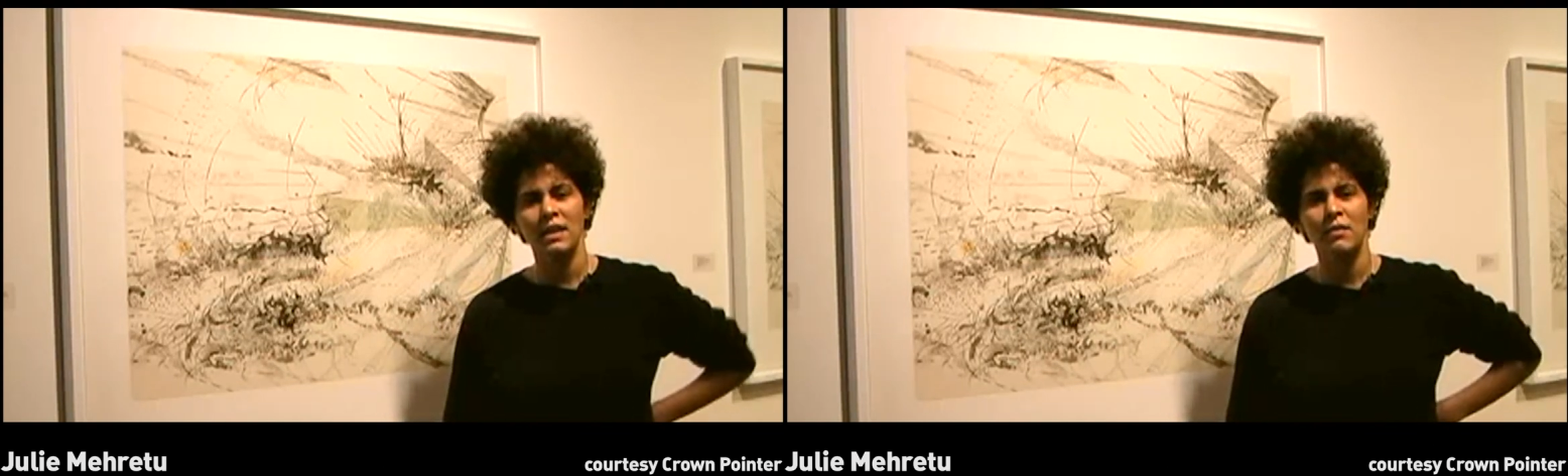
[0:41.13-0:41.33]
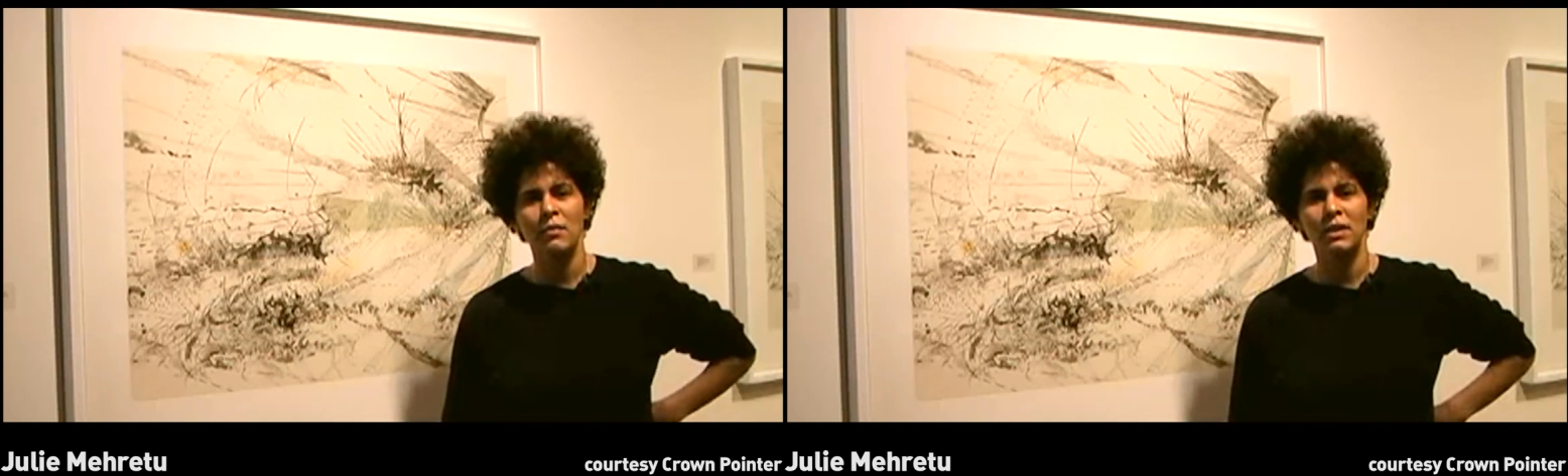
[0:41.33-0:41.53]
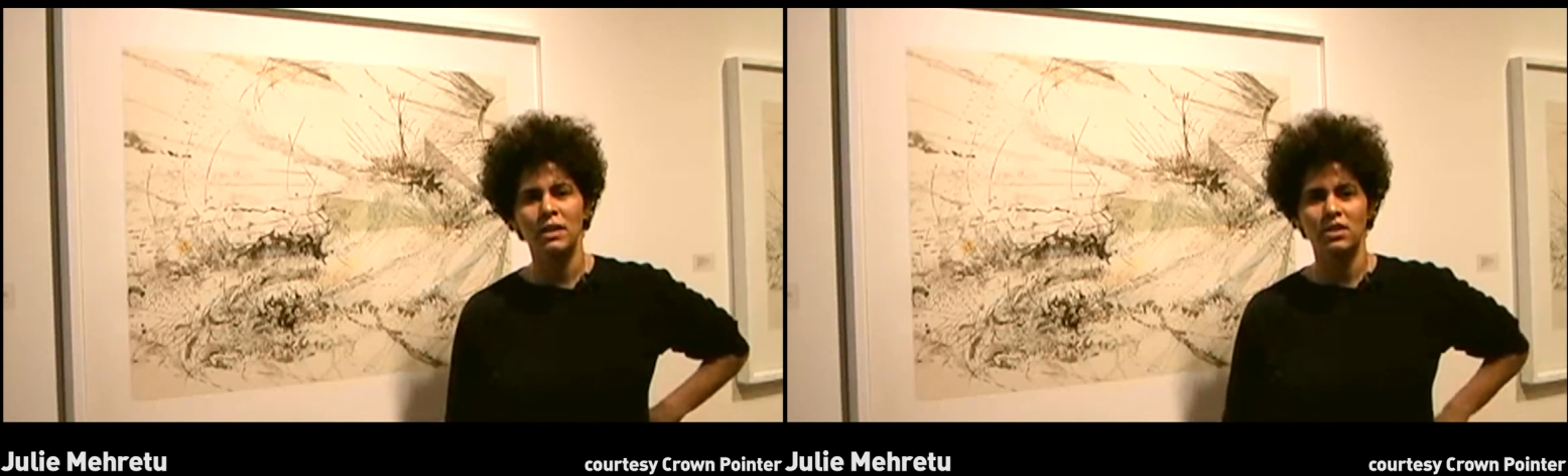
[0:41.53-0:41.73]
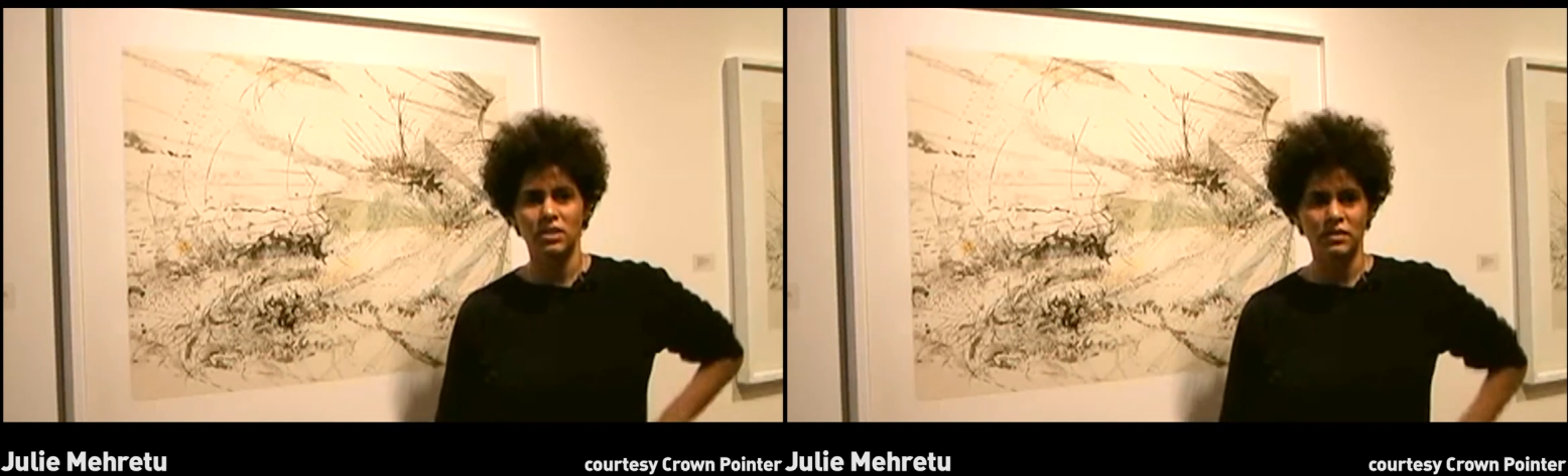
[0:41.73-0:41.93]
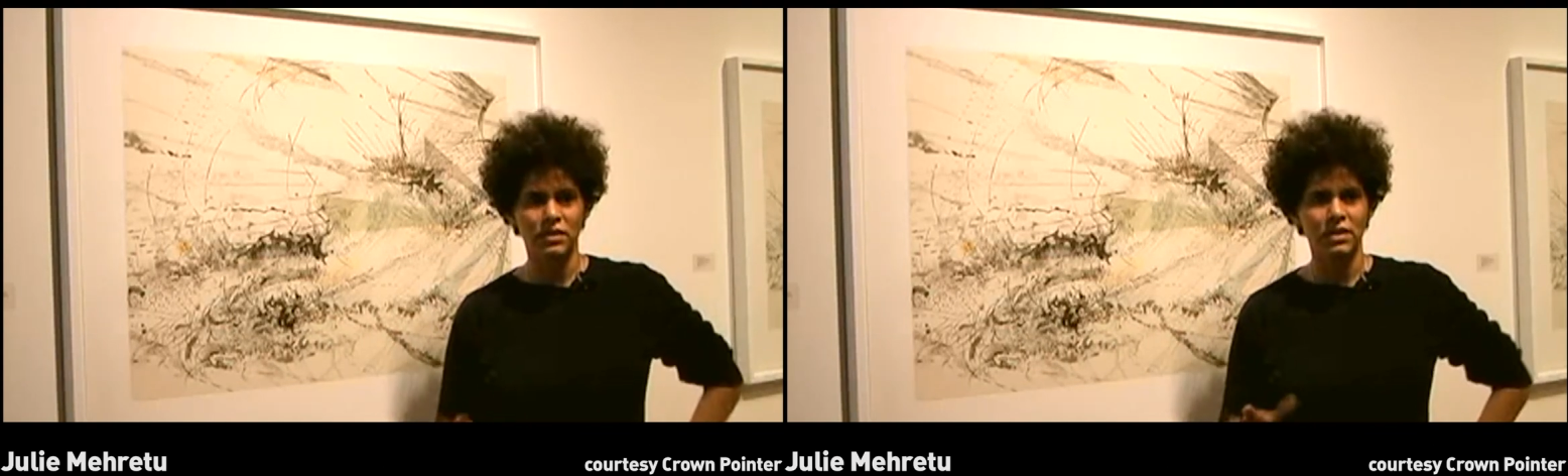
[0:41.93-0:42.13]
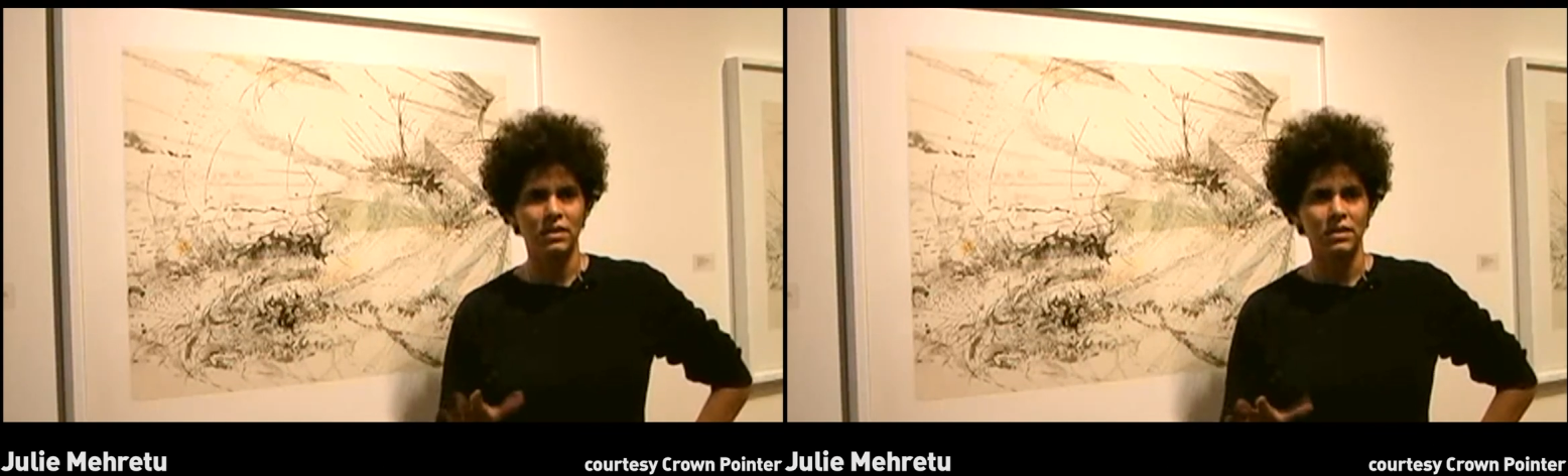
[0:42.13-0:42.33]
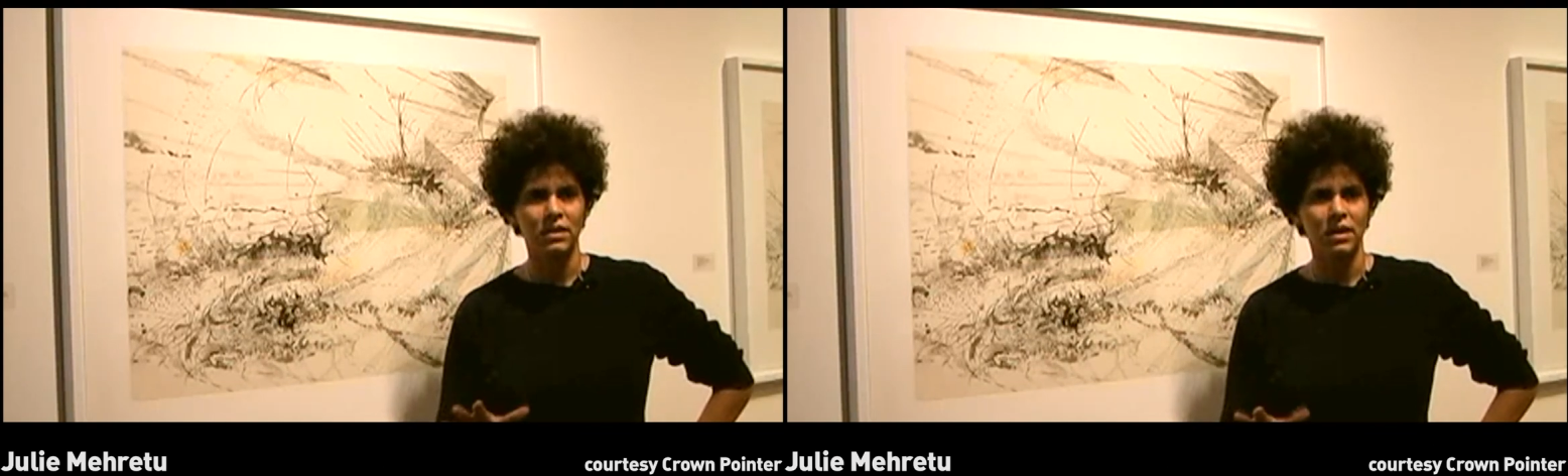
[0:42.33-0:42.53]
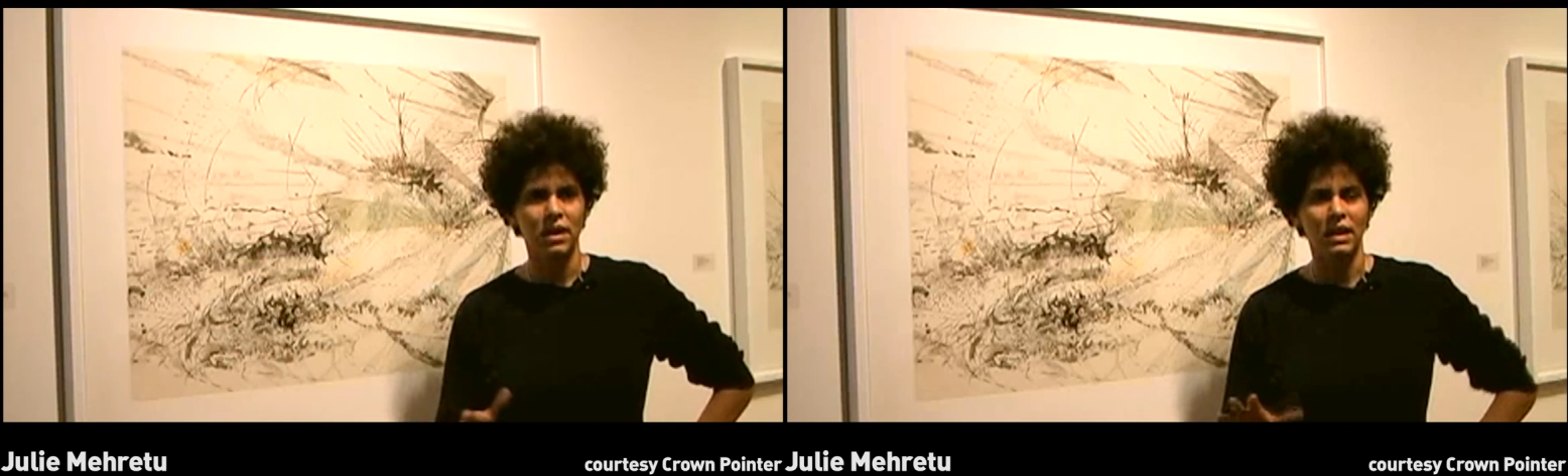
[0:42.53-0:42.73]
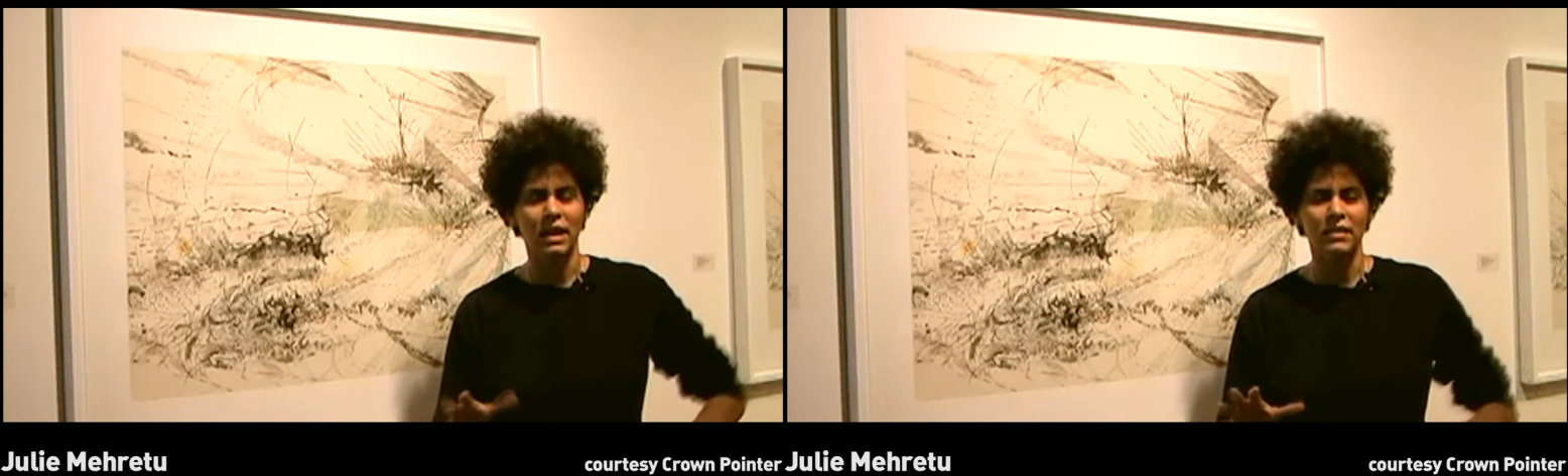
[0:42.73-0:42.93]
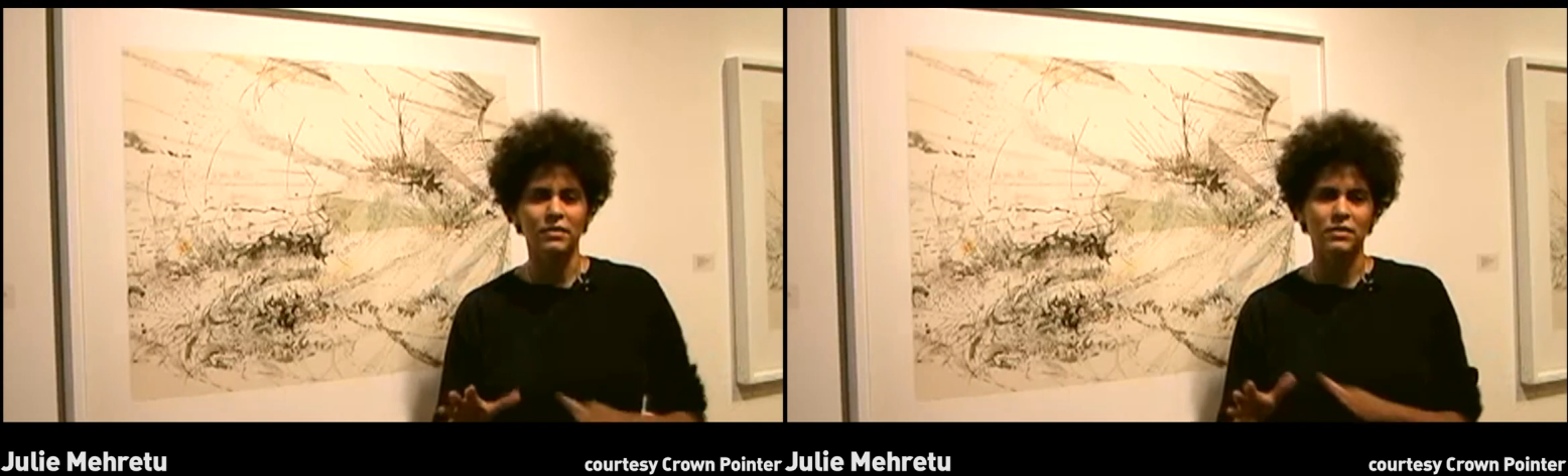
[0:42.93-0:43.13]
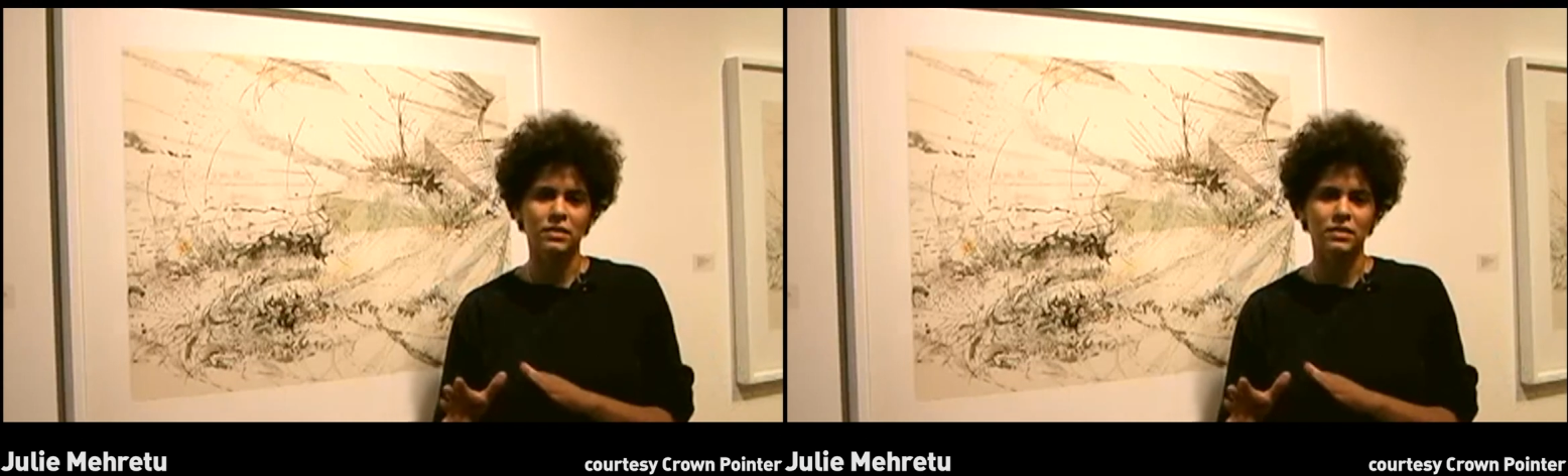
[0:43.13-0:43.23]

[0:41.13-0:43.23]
that really shifted a lot of